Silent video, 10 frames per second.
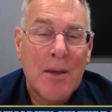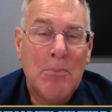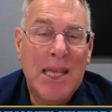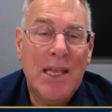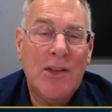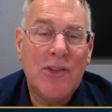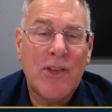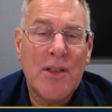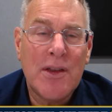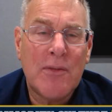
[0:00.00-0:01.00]
means
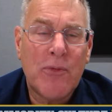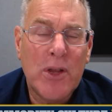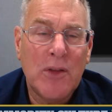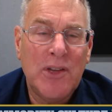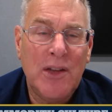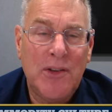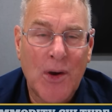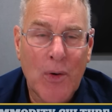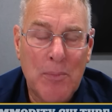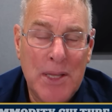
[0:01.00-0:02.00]
that if Rio
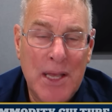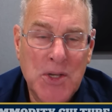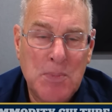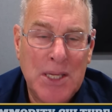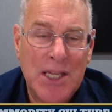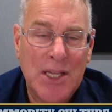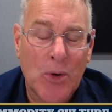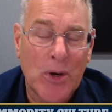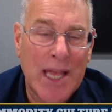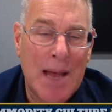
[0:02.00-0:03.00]
Tinto or BHP
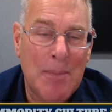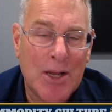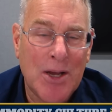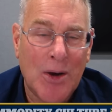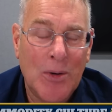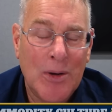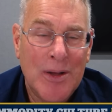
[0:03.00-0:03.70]
or Cameco